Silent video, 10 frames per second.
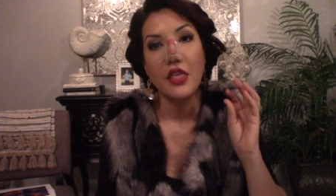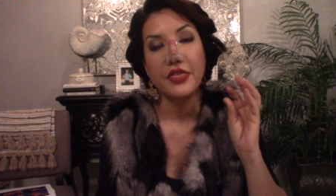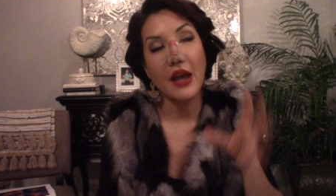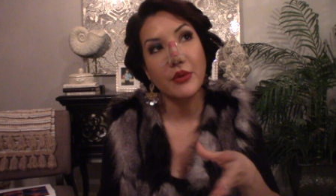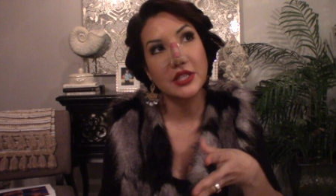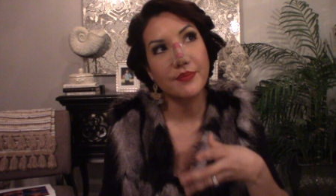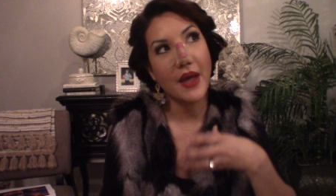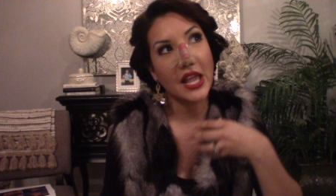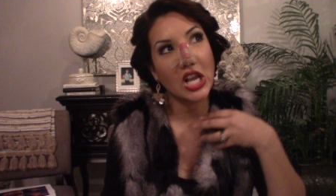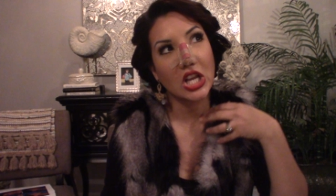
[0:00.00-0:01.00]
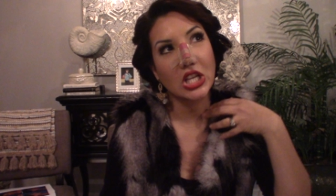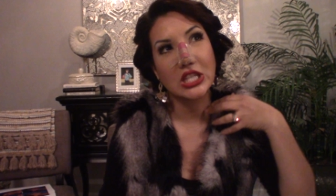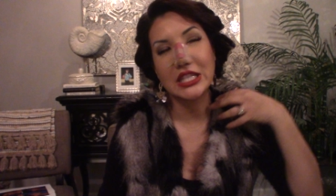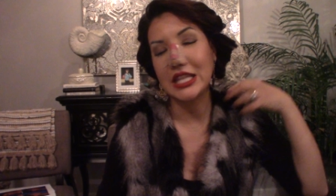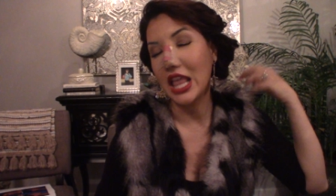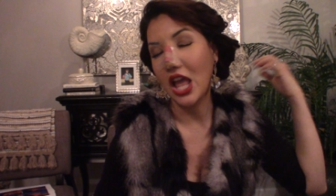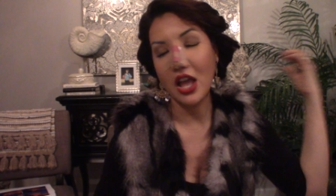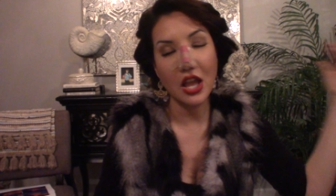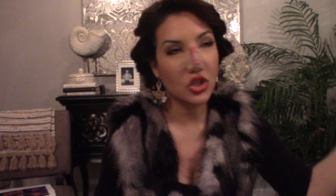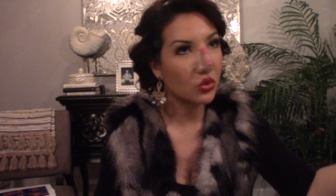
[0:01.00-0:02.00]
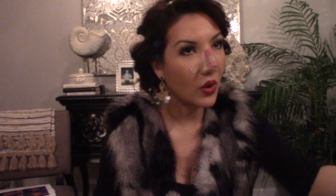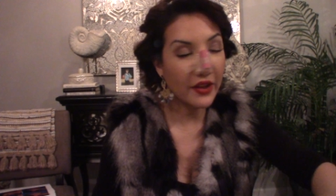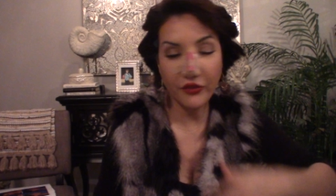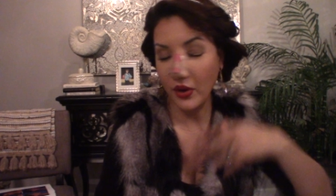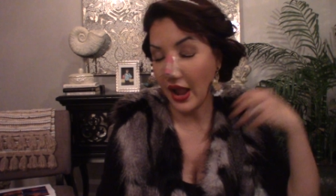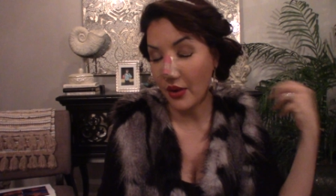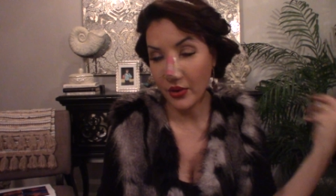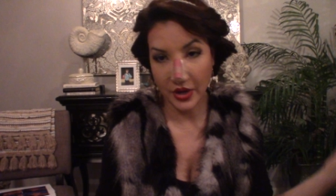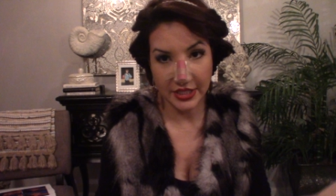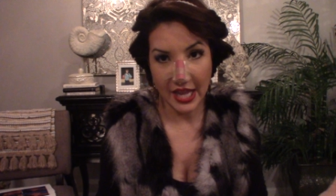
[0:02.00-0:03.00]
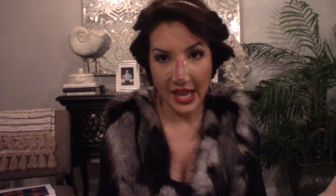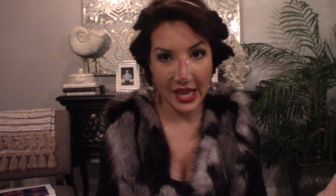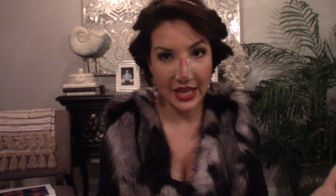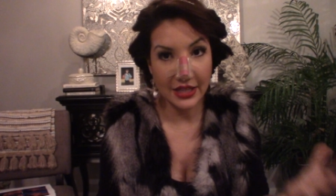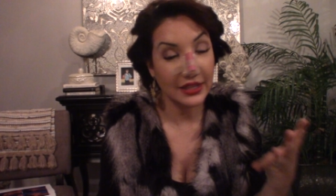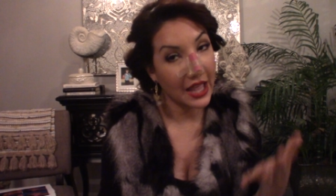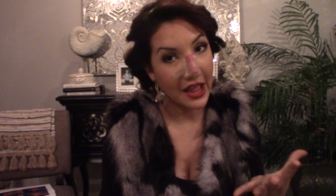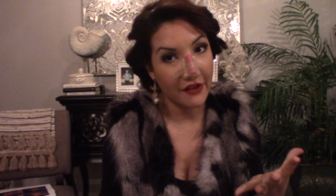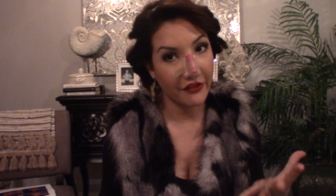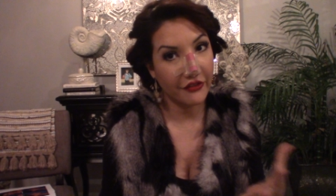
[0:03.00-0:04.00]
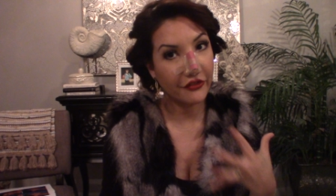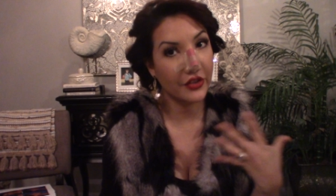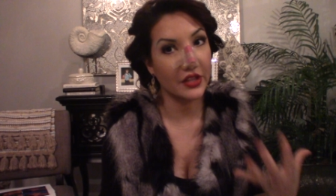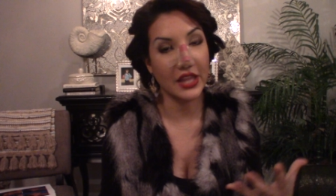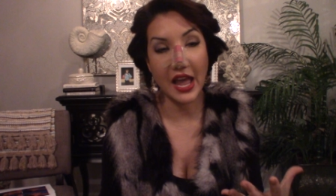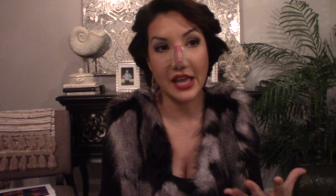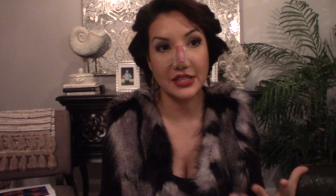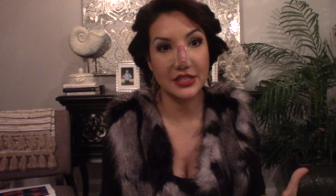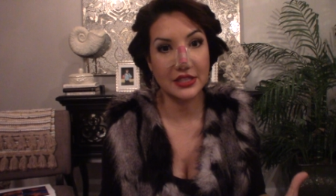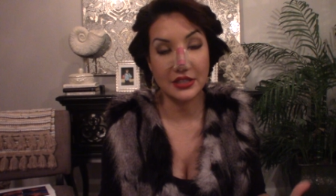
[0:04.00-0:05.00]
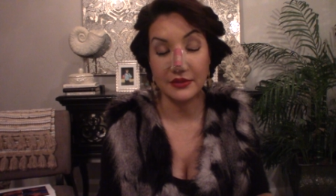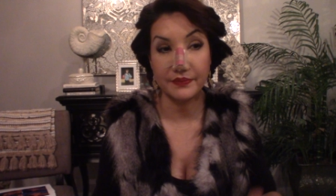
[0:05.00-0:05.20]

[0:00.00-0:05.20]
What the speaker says: That was my 24-hour-a-day life for the last